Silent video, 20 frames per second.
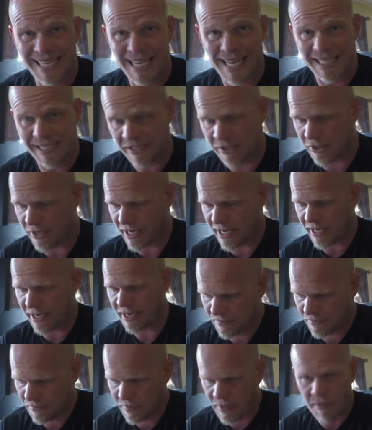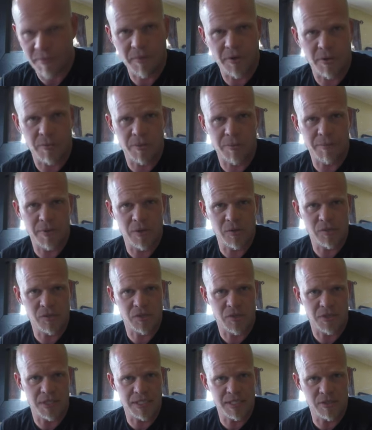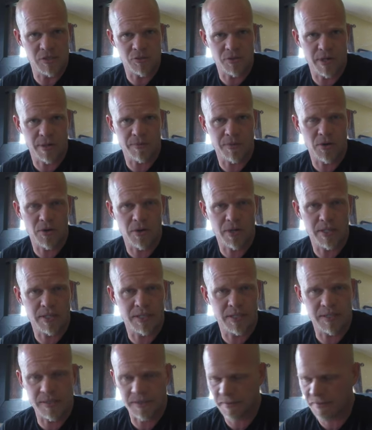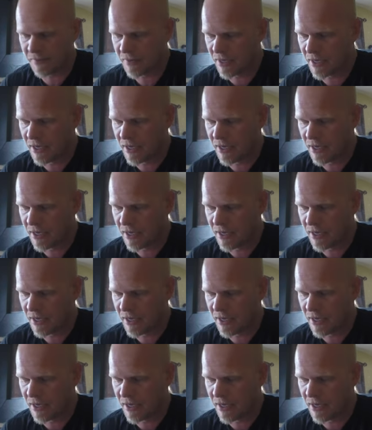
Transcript: yesterday, and I put up a post on Instagram regarding this,